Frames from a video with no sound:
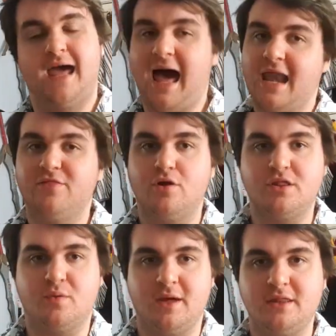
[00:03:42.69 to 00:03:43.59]
add in
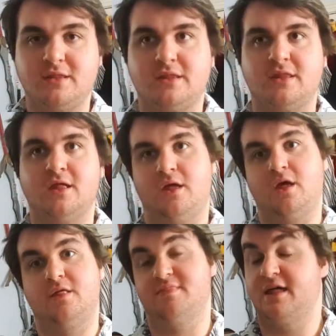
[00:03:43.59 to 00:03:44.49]
those twists,
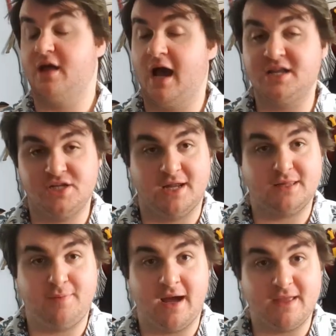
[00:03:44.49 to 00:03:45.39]
there's a high chance
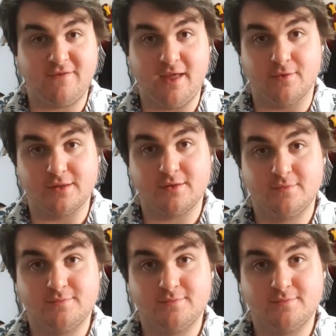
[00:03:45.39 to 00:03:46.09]
the party fails.